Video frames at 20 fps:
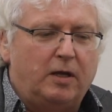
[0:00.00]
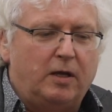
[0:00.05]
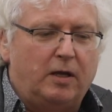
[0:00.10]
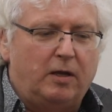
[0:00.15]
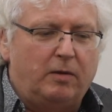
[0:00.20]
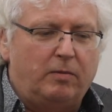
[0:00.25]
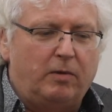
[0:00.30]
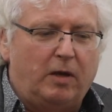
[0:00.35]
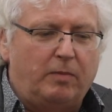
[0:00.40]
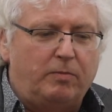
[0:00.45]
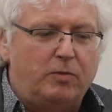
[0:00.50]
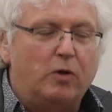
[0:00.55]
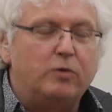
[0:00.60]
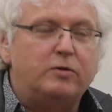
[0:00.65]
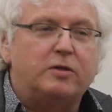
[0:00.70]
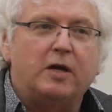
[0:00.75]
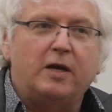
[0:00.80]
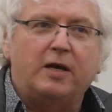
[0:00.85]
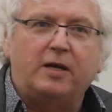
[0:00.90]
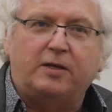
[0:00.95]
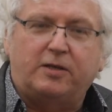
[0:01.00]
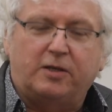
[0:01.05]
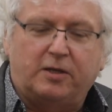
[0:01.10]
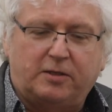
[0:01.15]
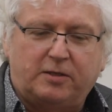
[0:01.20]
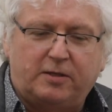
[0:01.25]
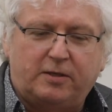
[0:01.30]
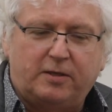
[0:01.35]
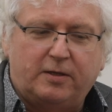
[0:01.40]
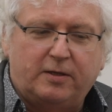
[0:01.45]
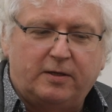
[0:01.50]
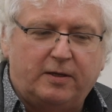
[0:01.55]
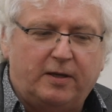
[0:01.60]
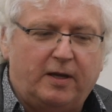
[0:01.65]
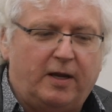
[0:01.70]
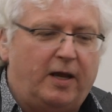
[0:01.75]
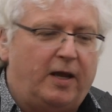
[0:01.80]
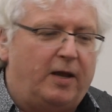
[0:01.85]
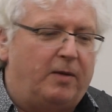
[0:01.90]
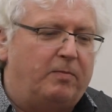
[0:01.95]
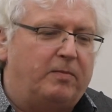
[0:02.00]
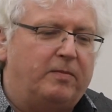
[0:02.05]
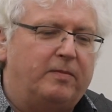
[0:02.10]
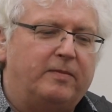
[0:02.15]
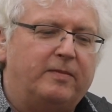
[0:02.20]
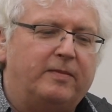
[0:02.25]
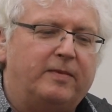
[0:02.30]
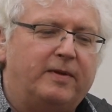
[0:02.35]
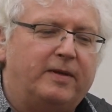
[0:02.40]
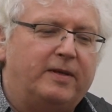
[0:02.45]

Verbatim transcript: am uh, no scientist, um,